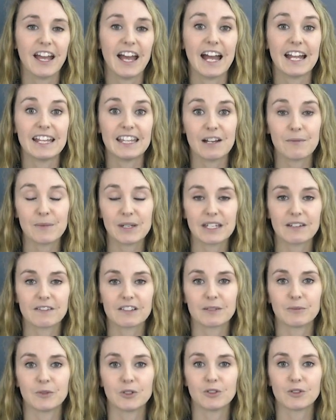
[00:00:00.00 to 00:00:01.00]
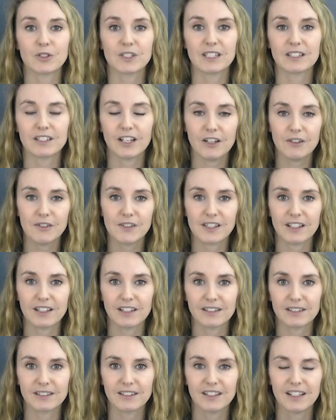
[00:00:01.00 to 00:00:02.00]
and then we give someone
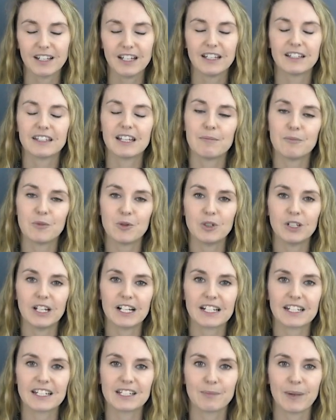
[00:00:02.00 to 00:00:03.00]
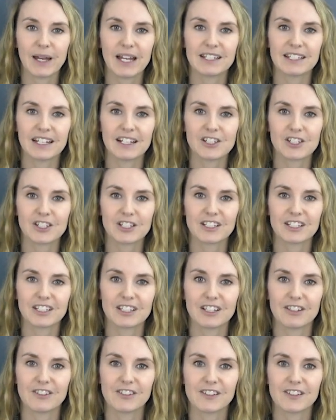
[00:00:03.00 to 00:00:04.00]
oxytocin, they're more likely to pay attention to those